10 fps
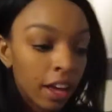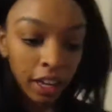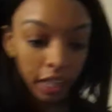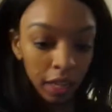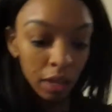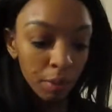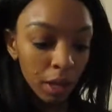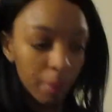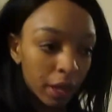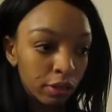am
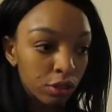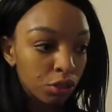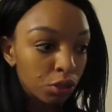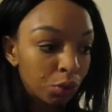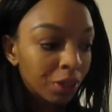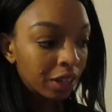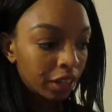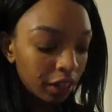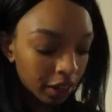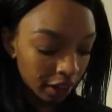about to
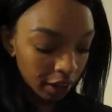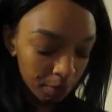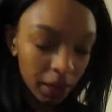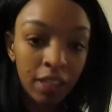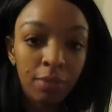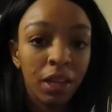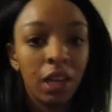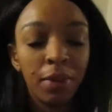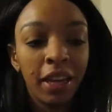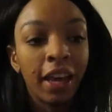clean up because I'm
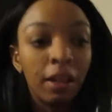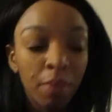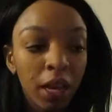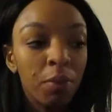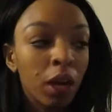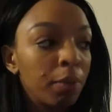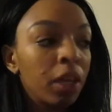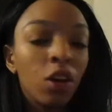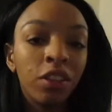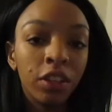gonna be in my
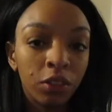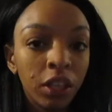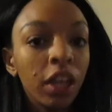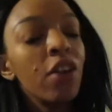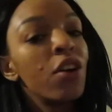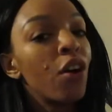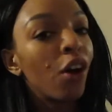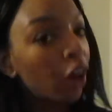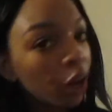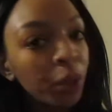apartment literally
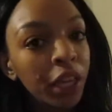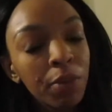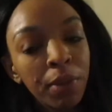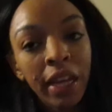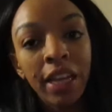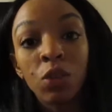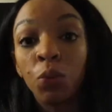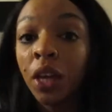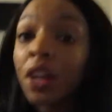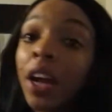all weekend because
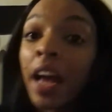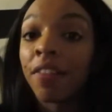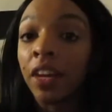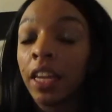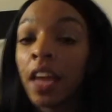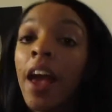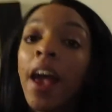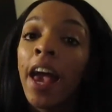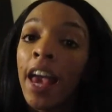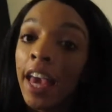we are having
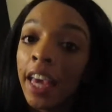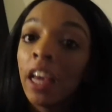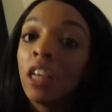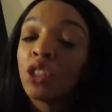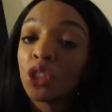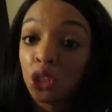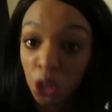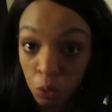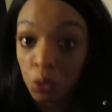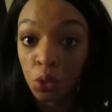a
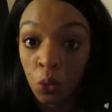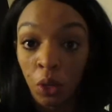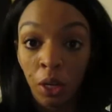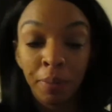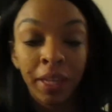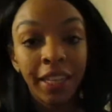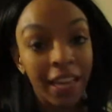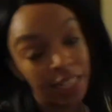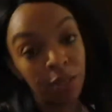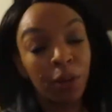snowstorm.
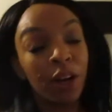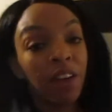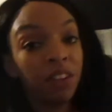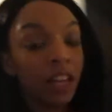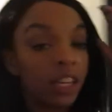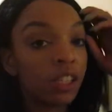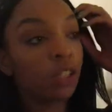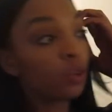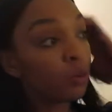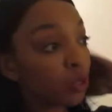Yes, we are having a
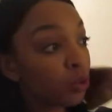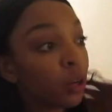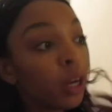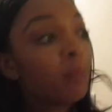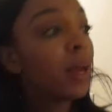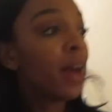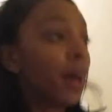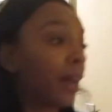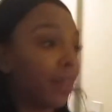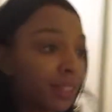snowstorm.
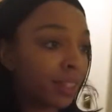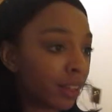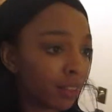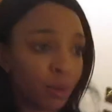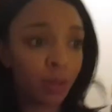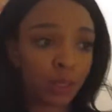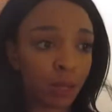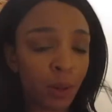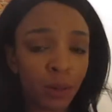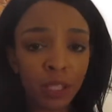It's
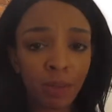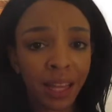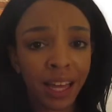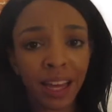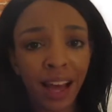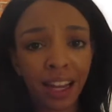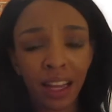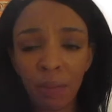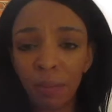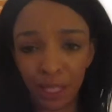supposed to be like kind of
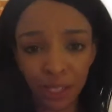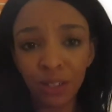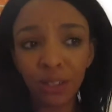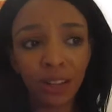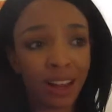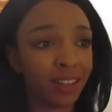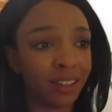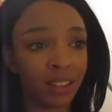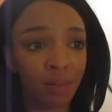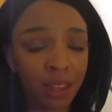like a blizzard,
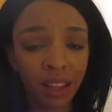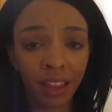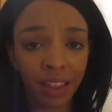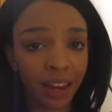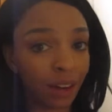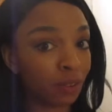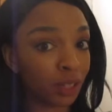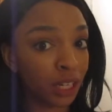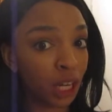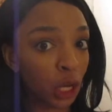something like that. I don't
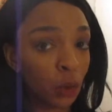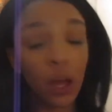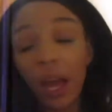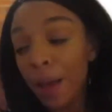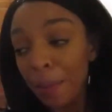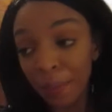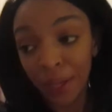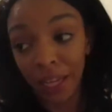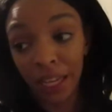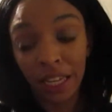really know,
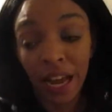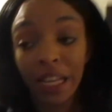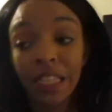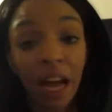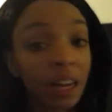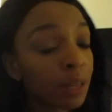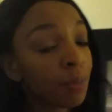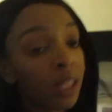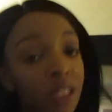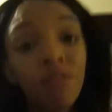but I stocked up
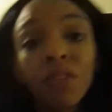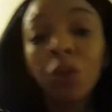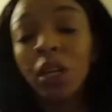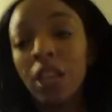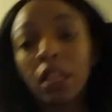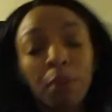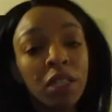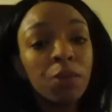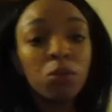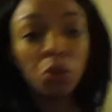on some food. I stocked up
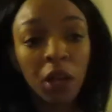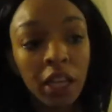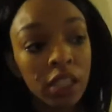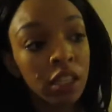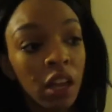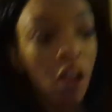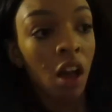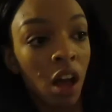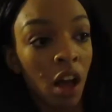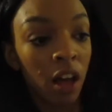on some drinks.
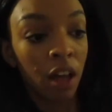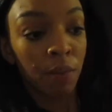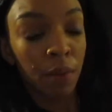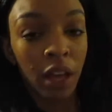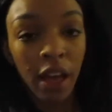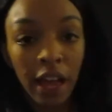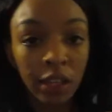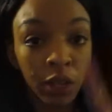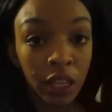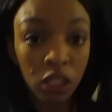Um,
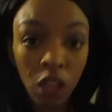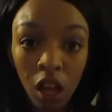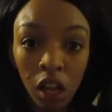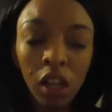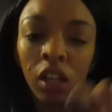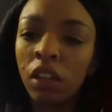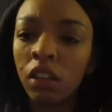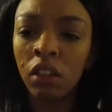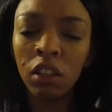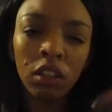as you guys saw,
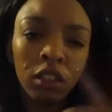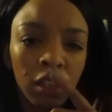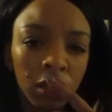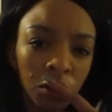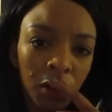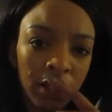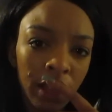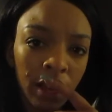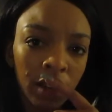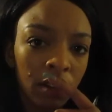did I show you guys
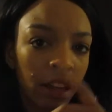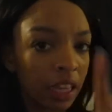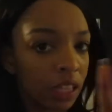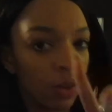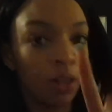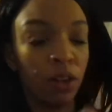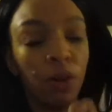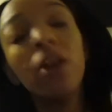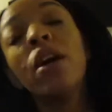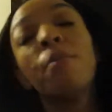that? I think so, I don't know.
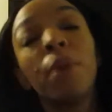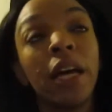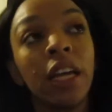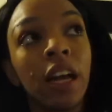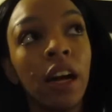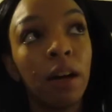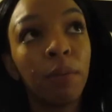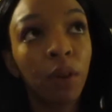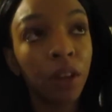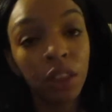But um,
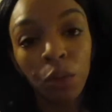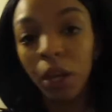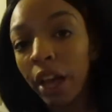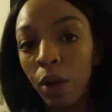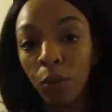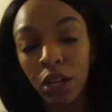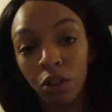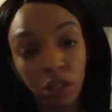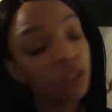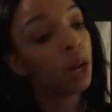earlier in the week, I went
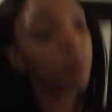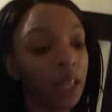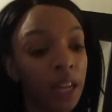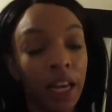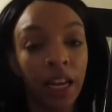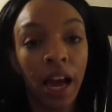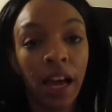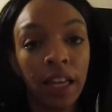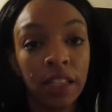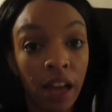grocery shopping and
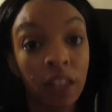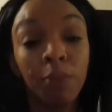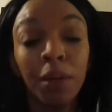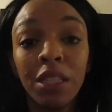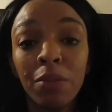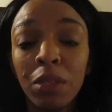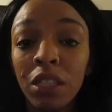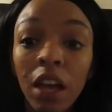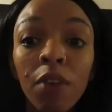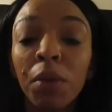I stocked up on some
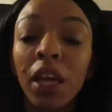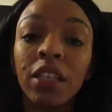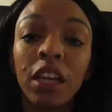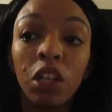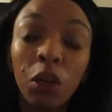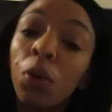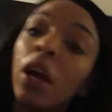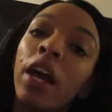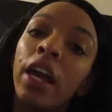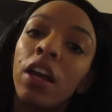stuff because I knew
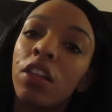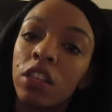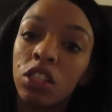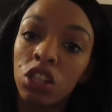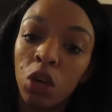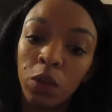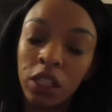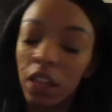the snow was